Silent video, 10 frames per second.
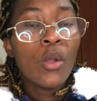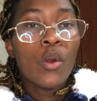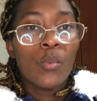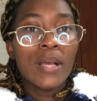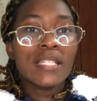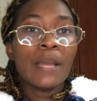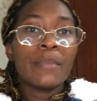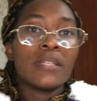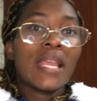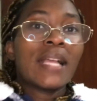Once I'm
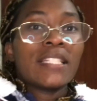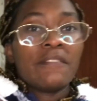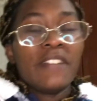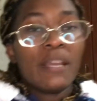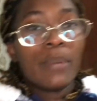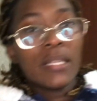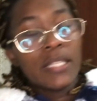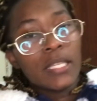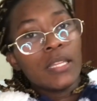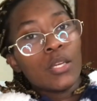in active labor,
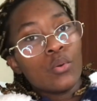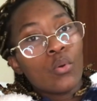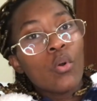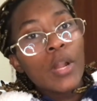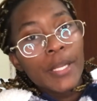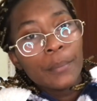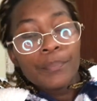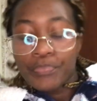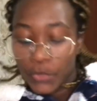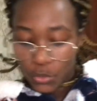then they will call him.
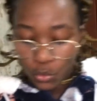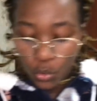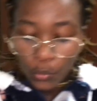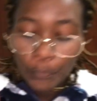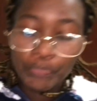So